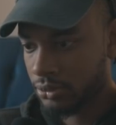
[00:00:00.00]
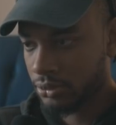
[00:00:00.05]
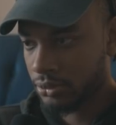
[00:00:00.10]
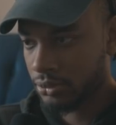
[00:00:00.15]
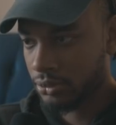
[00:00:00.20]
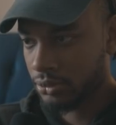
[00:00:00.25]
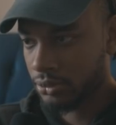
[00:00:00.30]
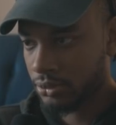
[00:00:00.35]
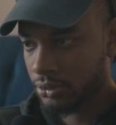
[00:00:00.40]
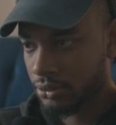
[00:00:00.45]

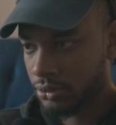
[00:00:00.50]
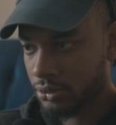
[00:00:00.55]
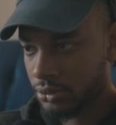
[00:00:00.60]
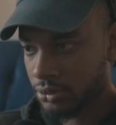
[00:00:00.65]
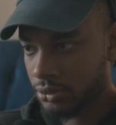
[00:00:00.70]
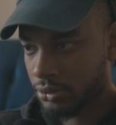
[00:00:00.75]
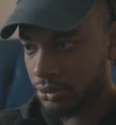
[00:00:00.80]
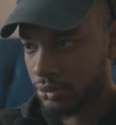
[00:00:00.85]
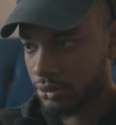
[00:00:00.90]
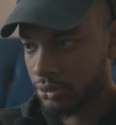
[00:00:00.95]

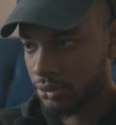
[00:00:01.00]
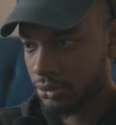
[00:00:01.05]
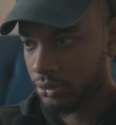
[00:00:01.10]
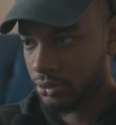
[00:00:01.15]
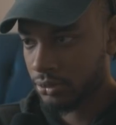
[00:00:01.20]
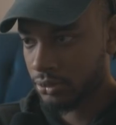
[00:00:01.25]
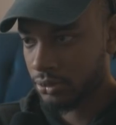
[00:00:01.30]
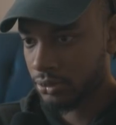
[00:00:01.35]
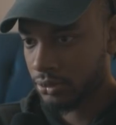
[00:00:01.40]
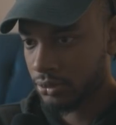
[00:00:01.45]

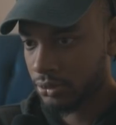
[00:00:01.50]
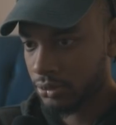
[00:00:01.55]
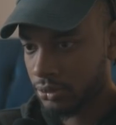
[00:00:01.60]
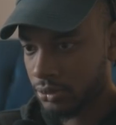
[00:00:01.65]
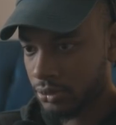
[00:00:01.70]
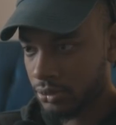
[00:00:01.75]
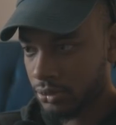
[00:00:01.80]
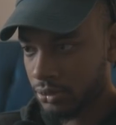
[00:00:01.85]
[no speech]